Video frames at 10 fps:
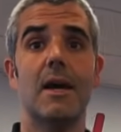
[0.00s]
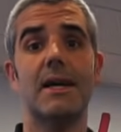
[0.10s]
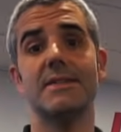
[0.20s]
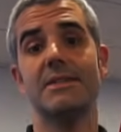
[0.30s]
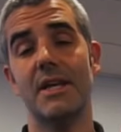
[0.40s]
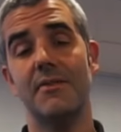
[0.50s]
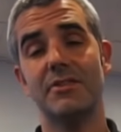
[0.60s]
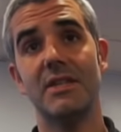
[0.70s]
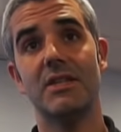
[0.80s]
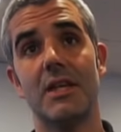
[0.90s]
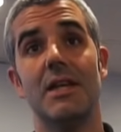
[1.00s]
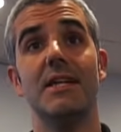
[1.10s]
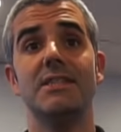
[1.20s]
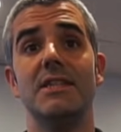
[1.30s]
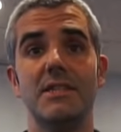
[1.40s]
and safe system.
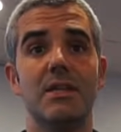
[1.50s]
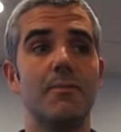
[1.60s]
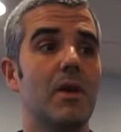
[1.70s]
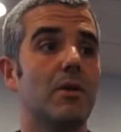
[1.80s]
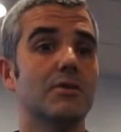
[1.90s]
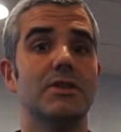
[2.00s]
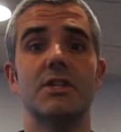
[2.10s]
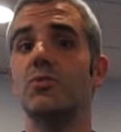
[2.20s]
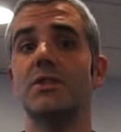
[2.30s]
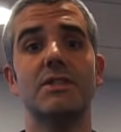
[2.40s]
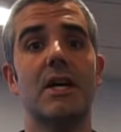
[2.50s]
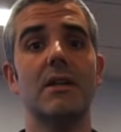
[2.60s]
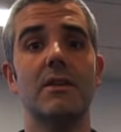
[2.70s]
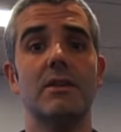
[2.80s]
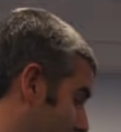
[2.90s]
It's easy because just to
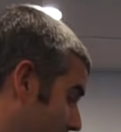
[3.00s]
start it,